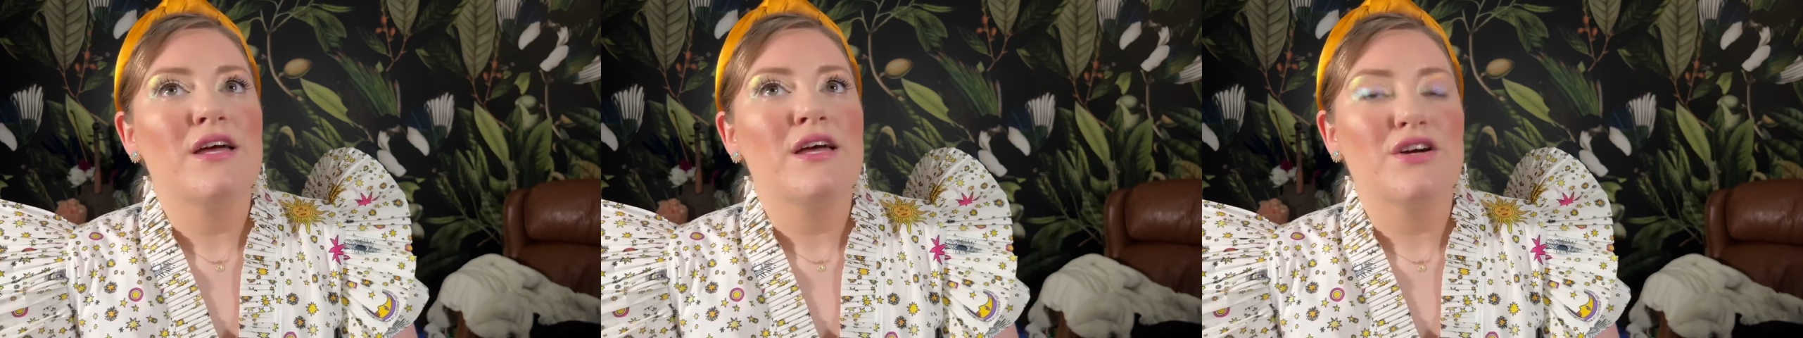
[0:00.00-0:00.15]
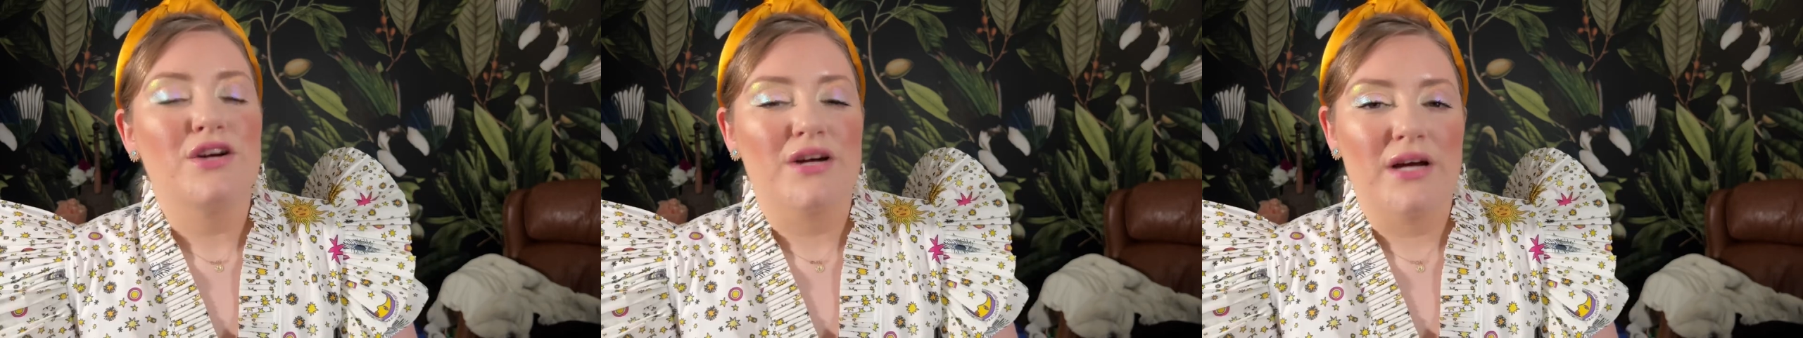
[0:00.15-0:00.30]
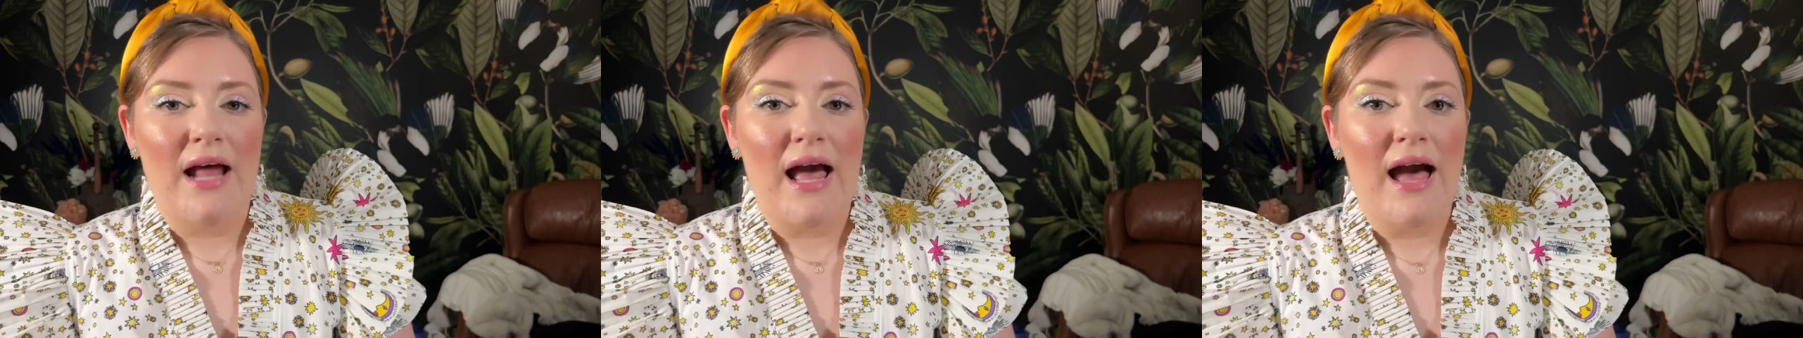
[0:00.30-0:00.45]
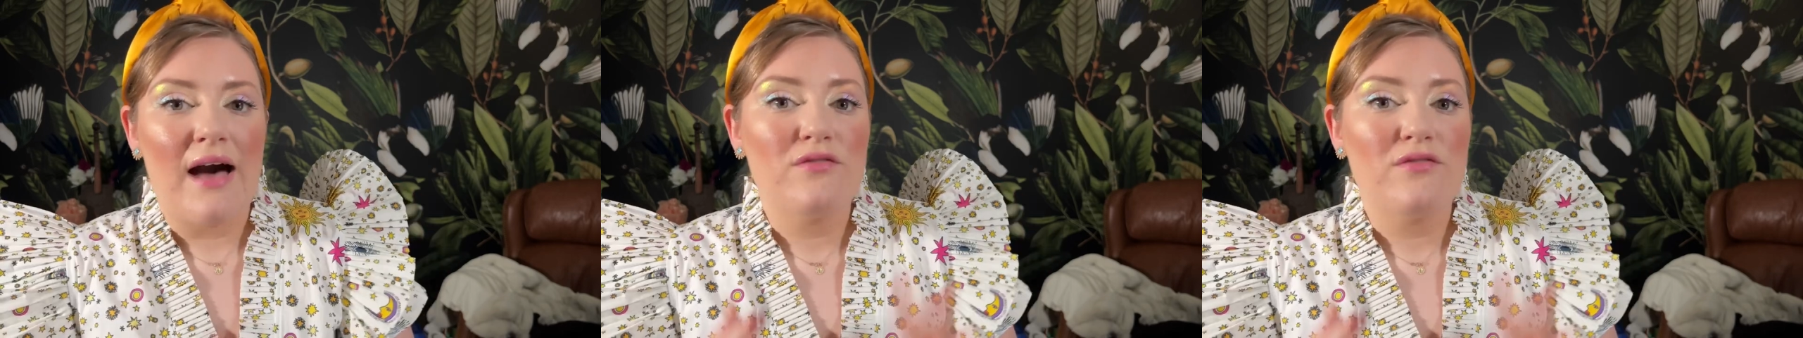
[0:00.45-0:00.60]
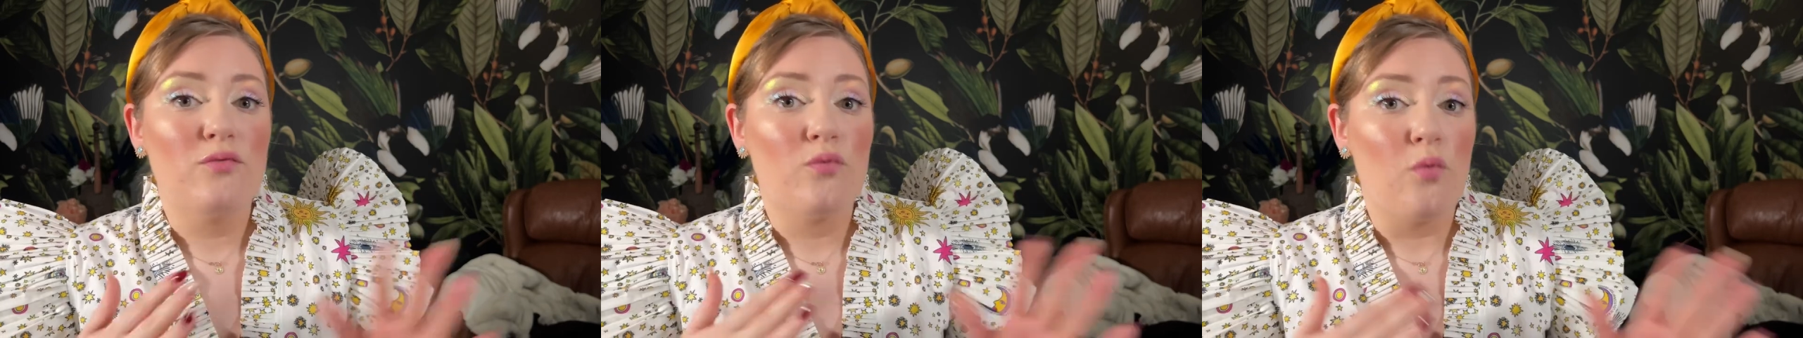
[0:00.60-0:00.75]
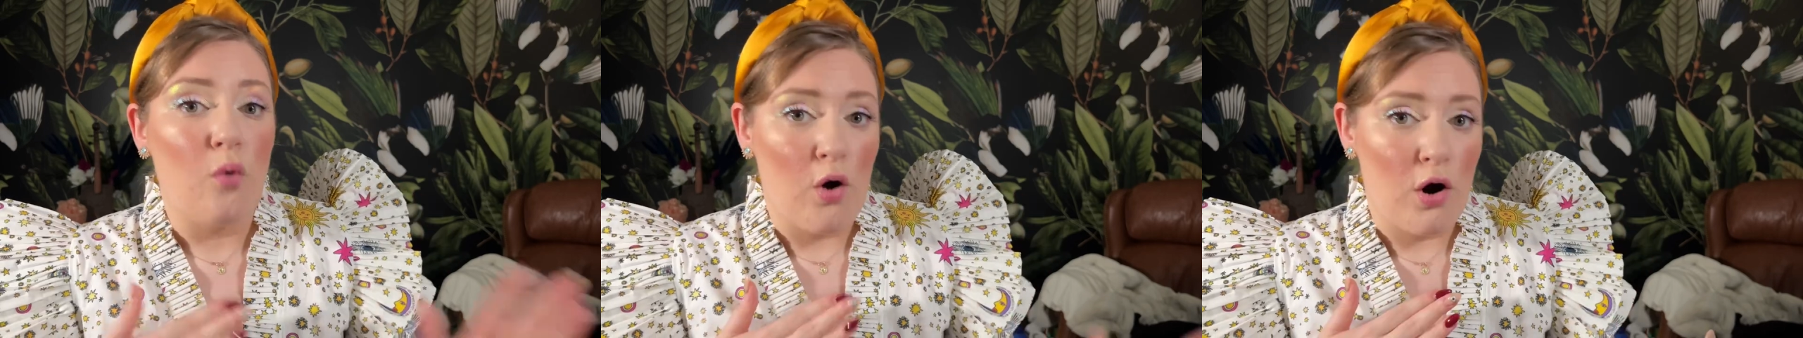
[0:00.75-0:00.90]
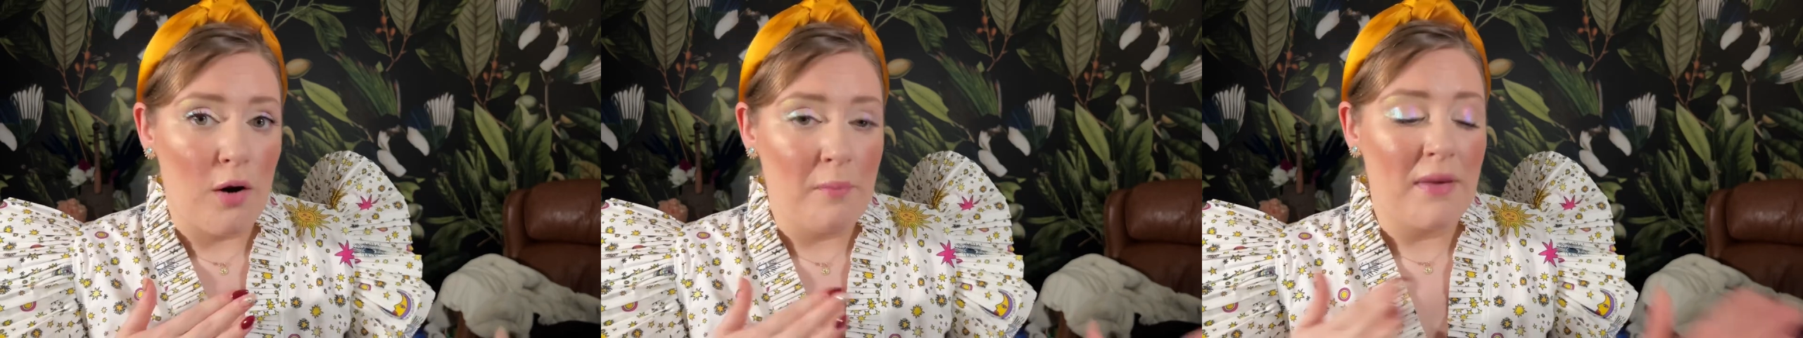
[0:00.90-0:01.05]
you're going to have
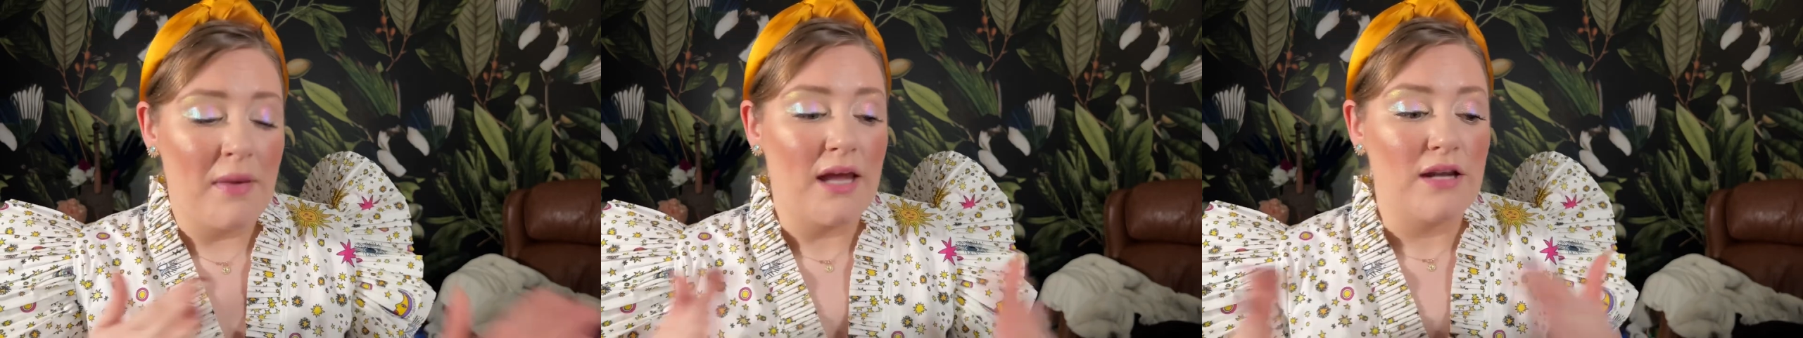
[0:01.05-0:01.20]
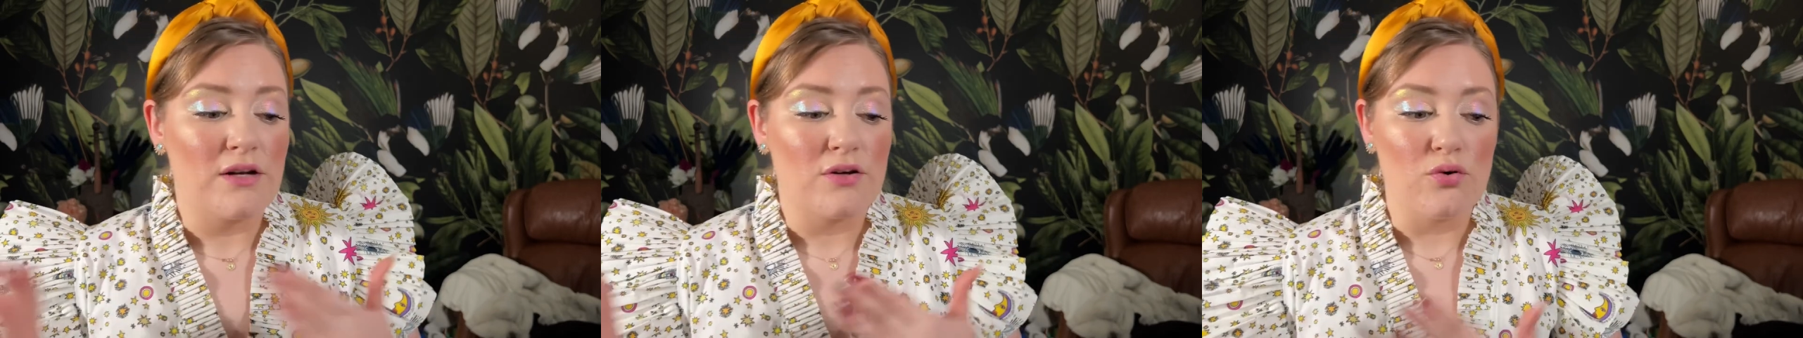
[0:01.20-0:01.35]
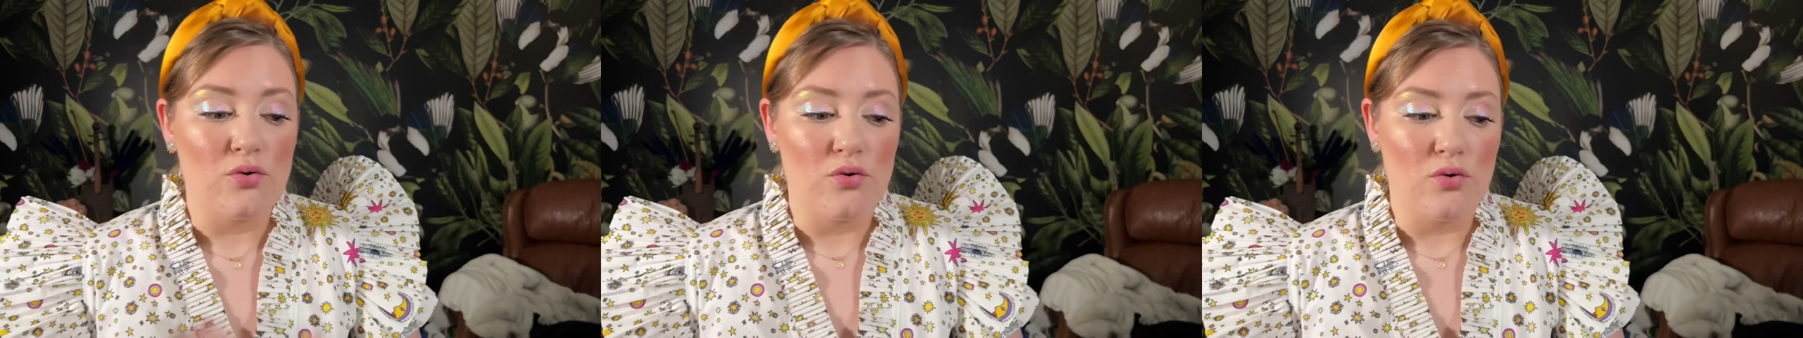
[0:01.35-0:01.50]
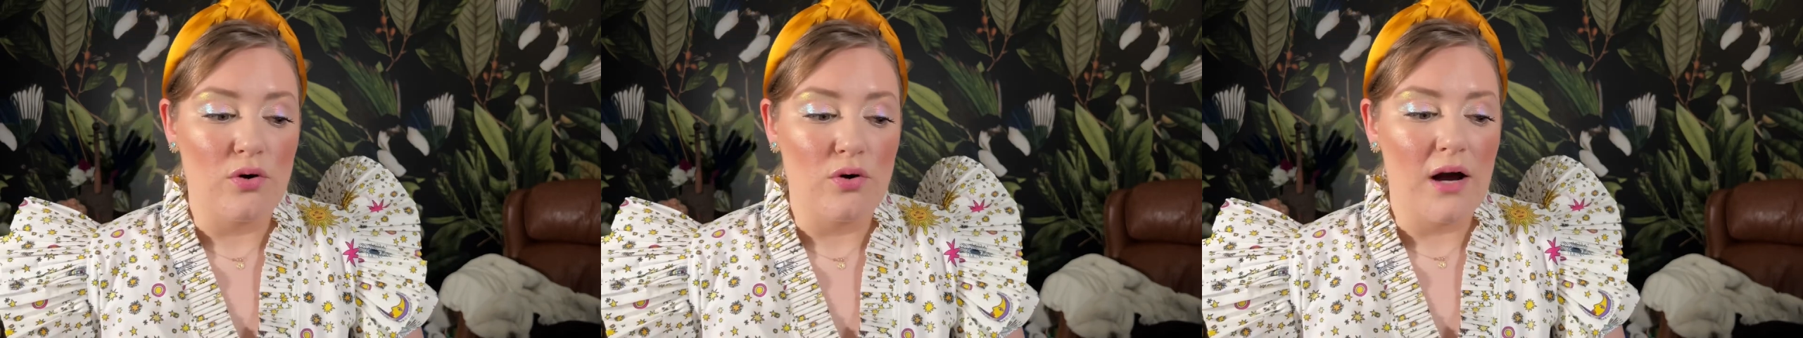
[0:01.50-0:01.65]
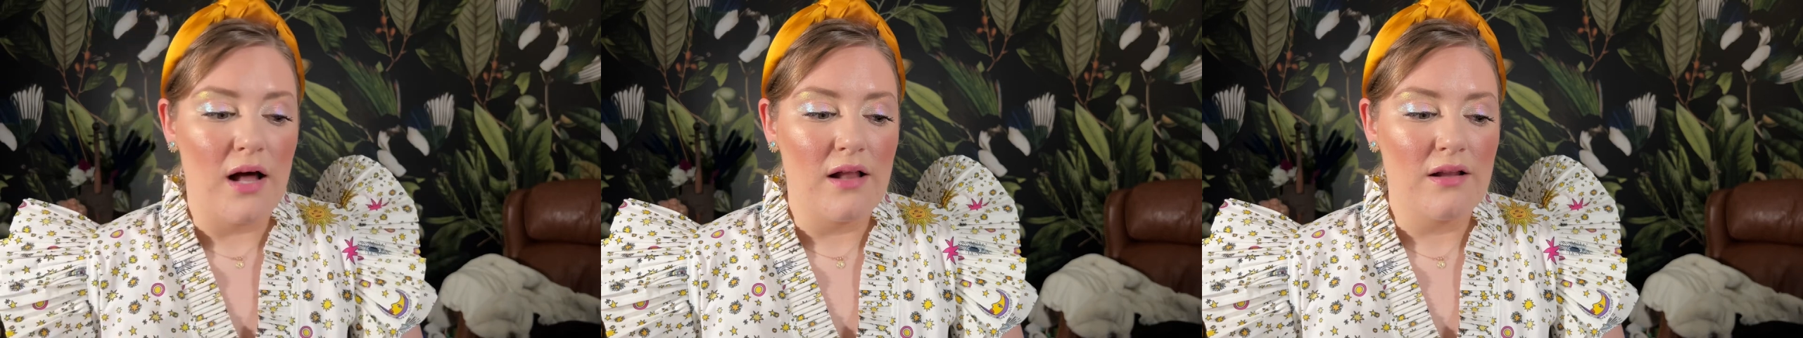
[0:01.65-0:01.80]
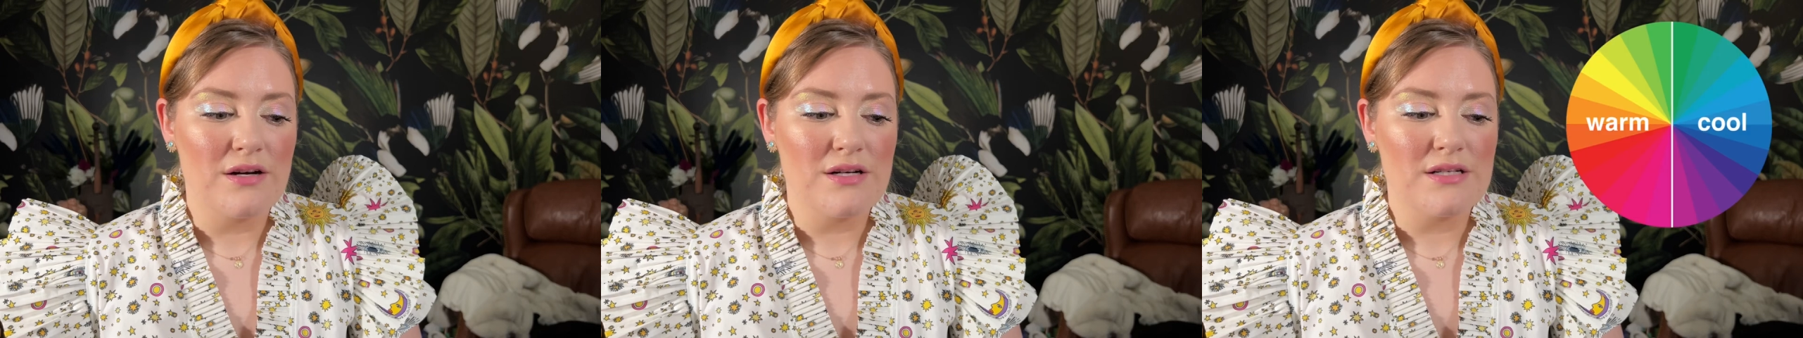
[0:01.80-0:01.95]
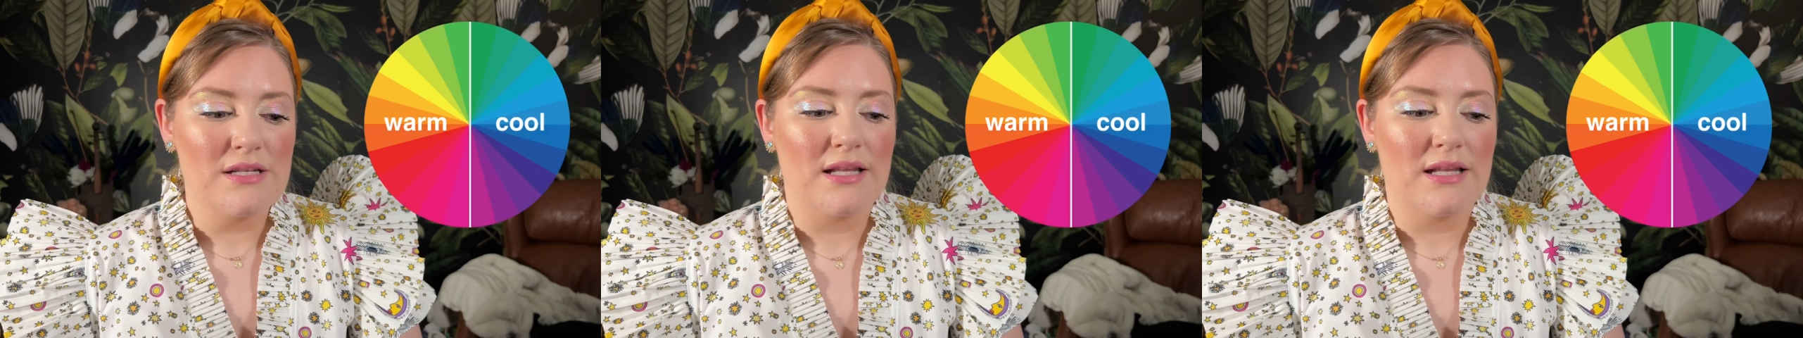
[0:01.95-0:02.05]
warm and cool colors,